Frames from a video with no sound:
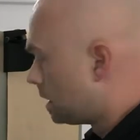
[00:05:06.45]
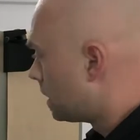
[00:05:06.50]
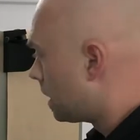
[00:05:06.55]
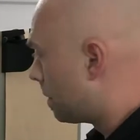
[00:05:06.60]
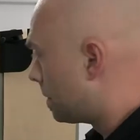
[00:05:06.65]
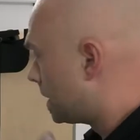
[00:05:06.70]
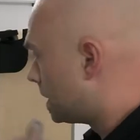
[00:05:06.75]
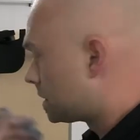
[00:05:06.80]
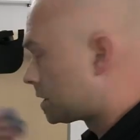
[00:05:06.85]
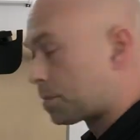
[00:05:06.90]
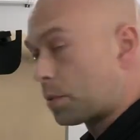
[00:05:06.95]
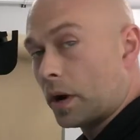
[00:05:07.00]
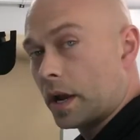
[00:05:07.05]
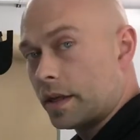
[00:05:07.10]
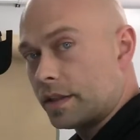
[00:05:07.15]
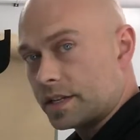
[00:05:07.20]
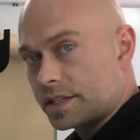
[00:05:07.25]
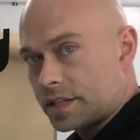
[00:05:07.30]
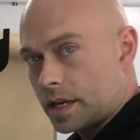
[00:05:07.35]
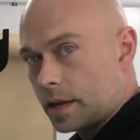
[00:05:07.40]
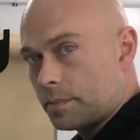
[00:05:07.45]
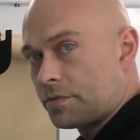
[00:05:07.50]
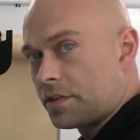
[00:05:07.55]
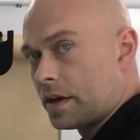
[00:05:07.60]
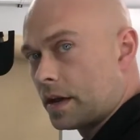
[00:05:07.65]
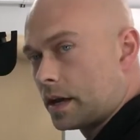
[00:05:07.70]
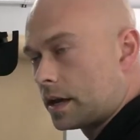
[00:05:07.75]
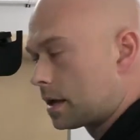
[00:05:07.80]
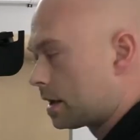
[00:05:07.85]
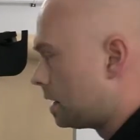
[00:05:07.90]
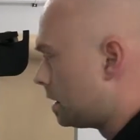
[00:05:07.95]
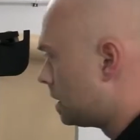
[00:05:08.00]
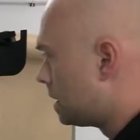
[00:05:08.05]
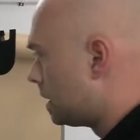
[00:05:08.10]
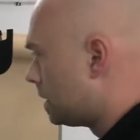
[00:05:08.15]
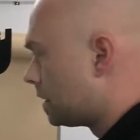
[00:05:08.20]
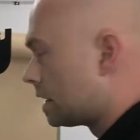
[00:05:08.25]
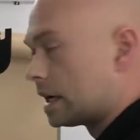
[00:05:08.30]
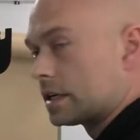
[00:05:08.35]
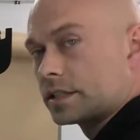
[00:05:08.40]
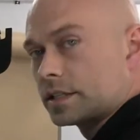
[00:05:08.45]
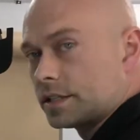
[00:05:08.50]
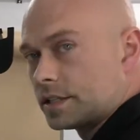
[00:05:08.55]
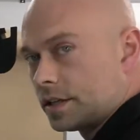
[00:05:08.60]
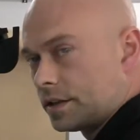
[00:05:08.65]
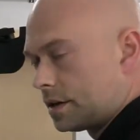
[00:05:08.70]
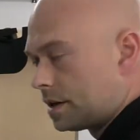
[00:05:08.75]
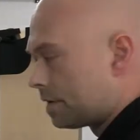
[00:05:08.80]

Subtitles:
I'm going to spray the same thing, and you guys can see the